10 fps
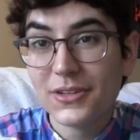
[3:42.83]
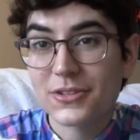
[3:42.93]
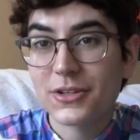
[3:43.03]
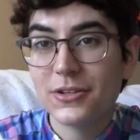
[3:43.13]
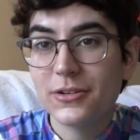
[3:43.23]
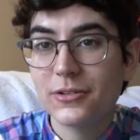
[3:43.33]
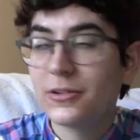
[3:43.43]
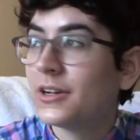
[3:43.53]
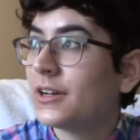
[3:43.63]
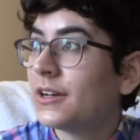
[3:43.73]

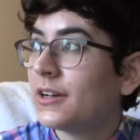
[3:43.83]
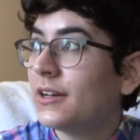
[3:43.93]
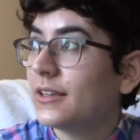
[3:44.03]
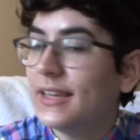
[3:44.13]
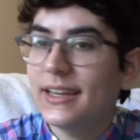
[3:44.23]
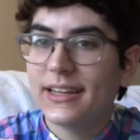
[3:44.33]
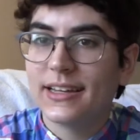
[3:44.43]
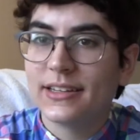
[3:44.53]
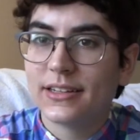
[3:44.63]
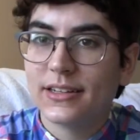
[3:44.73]
So
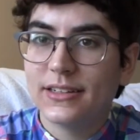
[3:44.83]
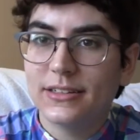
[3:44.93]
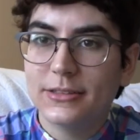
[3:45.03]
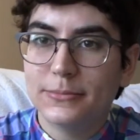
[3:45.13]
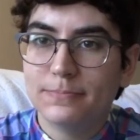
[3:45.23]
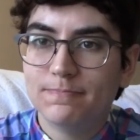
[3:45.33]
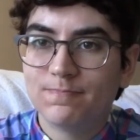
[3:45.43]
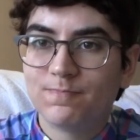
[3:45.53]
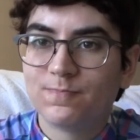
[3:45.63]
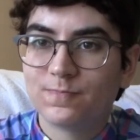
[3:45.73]
yeah,
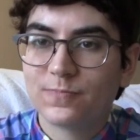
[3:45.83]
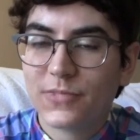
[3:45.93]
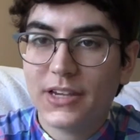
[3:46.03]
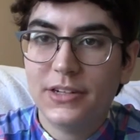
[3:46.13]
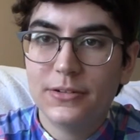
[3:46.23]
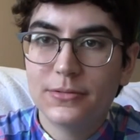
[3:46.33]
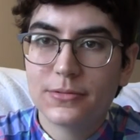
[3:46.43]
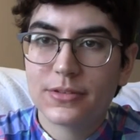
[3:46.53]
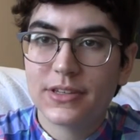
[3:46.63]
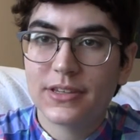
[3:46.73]
I
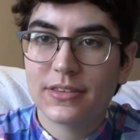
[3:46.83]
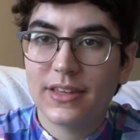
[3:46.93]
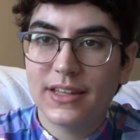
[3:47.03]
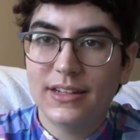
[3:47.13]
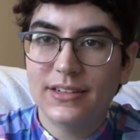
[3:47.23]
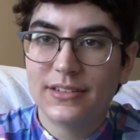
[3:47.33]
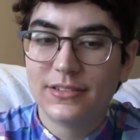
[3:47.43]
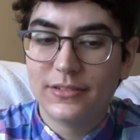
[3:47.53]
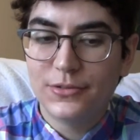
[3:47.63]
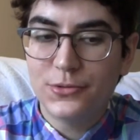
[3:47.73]
don't think that
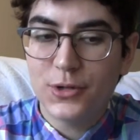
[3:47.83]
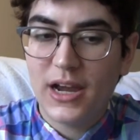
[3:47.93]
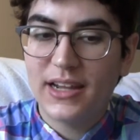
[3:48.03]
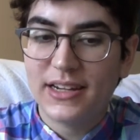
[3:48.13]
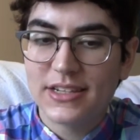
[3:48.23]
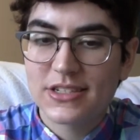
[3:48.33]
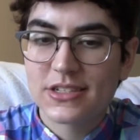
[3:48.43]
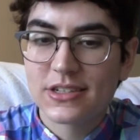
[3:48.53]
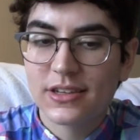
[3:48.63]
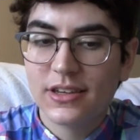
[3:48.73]

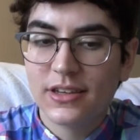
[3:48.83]
dryness